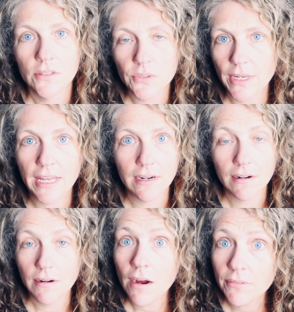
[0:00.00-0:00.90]
So
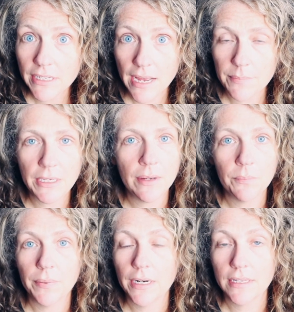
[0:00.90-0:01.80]
again, not recapping
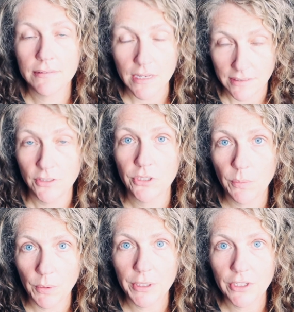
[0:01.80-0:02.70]
it, but essentially
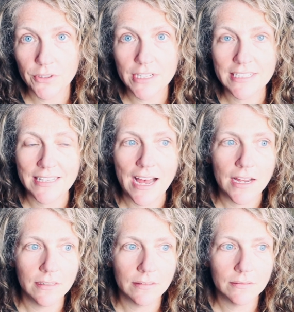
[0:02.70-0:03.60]
what we learned is
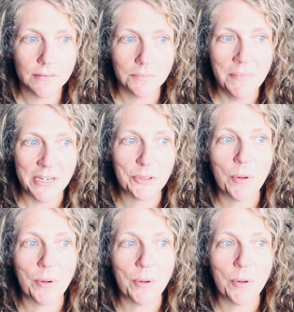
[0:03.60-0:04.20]
that major